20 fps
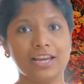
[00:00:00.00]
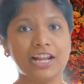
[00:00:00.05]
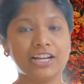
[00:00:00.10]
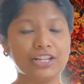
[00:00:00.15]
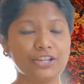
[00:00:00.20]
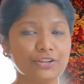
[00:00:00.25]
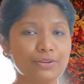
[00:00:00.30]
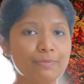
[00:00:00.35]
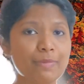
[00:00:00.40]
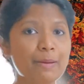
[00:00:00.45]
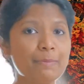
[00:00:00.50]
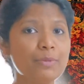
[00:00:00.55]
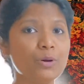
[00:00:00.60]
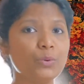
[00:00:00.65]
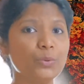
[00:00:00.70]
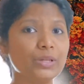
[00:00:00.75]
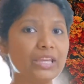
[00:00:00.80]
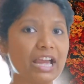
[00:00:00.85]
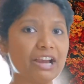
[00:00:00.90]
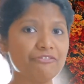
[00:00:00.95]
Now remember,
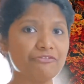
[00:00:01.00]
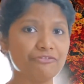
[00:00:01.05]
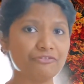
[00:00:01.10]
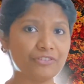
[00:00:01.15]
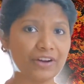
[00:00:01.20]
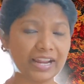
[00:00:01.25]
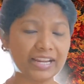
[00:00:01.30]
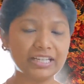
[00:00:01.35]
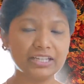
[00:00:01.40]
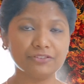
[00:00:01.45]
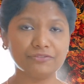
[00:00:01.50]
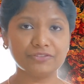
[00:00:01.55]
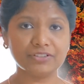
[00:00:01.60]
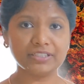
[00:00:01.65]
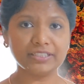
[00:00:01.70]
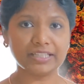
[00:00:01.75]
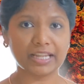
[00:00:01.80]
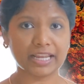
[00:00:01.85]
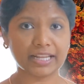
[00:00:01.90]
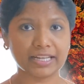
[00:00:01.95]
we have 5
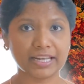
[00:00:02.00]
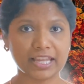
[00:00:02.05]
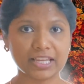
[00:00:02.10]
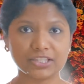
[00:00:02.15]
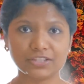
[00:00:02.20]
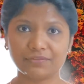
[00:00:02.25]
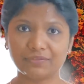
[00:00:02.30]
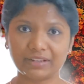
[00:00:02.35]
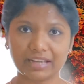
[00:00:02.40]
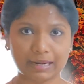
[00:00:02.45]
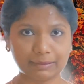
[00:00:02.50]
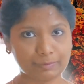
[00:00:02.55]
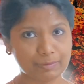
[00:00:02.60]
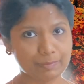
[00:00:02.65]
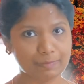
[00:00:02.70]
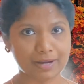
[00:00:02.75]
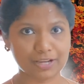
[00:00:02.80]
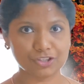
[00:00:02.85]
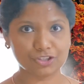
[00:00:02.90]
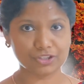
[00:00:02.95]
different techniques of capital
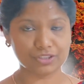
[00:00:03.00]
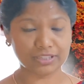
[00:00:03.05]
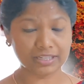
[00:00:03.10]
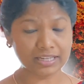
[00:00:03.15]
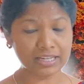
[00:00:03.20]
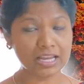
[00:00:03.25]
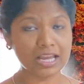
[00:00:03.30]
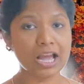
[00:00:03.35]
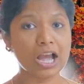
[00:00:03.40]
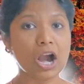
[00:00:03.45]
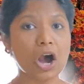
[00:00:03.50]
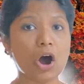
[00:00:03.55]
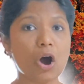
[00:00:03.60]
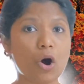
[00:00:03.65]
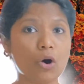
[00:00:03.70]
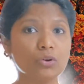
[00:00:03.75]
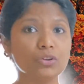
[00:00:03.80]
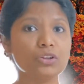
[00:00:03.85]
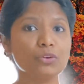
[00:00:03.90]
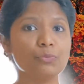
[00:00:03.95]
budgeting,
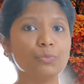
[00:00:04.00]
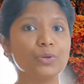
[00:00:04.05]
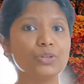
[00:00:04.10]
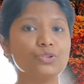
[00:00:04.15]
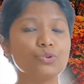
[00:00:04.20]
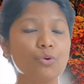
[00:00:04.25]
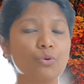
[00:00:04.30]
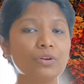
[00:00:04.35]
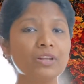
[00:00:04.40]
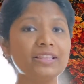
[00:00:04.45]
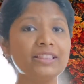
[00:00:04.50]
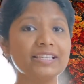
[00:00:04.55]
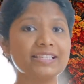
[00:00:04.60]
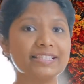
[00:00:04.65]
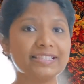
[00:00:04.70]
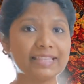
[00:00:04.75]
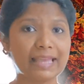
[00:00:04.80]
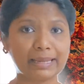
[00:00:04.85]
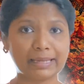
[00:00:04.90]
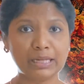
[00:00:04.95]
out of which only the
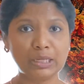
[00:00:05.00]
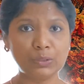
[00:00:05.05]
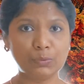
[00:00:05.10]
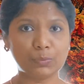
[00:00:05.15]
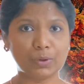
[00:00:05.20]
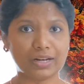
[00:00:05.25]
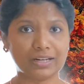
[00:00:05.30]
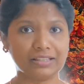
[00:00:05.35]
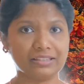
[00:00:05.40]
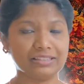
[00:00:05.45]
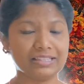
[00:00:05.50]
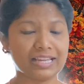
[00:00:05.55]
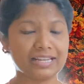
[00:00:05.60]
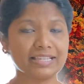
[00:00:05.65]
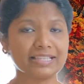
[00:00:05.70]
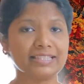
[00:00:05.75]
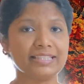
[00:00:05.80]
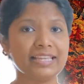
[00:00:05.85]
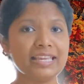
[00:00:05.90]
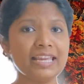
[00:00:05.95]
second one, that
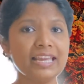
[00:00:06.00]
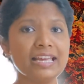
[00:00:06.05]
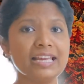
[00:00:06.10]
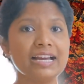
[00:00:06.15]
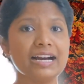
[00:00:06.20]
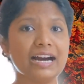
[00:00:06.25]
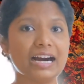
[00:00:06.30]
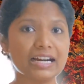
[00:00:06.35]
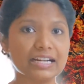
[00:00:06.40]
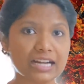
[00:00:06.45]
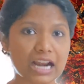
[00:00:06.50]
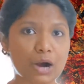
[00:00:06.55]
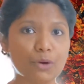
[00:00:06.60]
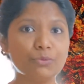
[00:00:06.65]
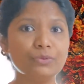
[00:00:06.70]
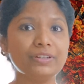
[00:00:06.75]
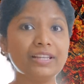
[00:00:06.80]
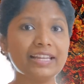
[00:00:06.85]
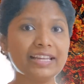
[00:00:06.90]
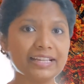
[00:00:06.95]
is the
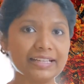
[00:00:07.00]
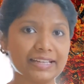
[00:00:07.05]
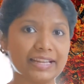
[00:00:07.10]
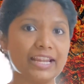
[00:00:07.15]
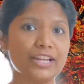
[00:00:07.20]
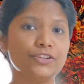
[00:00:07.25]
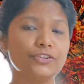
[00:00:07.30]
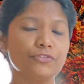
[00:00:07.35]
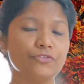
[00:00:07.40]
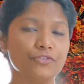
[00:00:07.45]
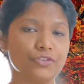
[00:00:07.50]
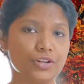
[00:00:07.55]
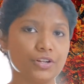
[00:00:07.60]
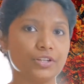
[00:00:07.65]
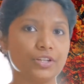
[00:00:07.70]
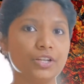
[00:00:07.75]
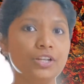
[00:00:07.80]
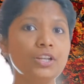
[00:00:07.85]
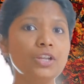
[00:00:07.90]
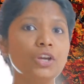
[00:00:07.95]
accounting rate of
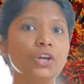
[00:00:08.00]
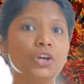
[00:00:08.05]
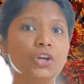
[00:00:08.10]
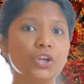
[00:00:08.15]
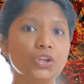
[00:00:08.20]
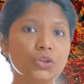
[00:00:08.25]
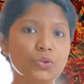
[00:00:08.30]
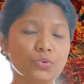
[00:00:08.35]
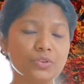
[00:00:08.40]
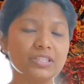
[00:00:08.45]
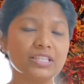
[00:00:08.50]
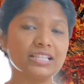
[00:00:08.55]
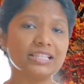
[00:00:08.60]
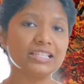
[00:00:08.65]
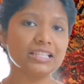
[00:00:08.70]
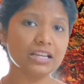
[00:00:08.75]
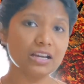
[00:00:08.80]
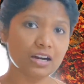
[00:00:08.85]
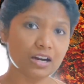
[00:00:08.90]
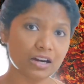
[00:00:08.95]
return, uses
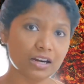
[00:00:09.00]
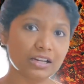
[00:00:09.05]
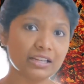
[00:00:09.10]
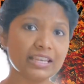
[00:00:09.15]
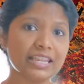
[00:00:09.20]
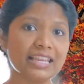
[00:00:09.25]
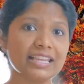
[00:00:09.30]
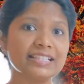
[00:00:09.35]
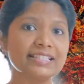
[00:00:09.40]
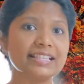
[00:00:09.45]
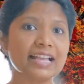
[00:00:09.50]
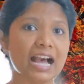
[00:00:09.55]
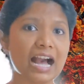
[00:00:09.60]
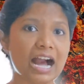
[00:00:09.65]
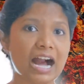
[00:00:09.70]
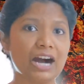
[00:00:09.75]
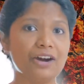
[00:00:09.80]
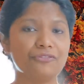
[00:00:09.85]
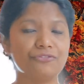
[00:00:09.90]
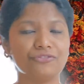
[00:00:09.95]
earnings
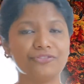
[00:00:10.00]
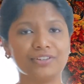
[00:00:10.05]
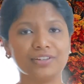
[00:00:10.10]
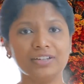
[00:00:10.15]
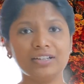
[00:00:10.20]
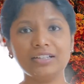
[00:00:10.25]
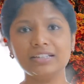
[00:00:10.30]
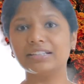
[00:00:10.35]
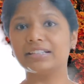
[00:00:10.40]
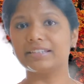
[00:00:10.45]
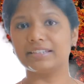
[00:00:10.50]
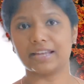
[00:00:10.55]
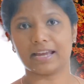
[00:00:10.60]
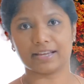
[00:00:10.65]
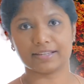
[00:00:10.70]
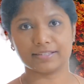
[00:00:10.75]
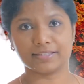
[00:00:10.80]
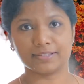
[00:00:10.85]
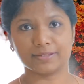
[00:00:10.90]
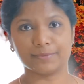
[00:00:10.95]
after
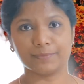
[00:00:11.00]
tax,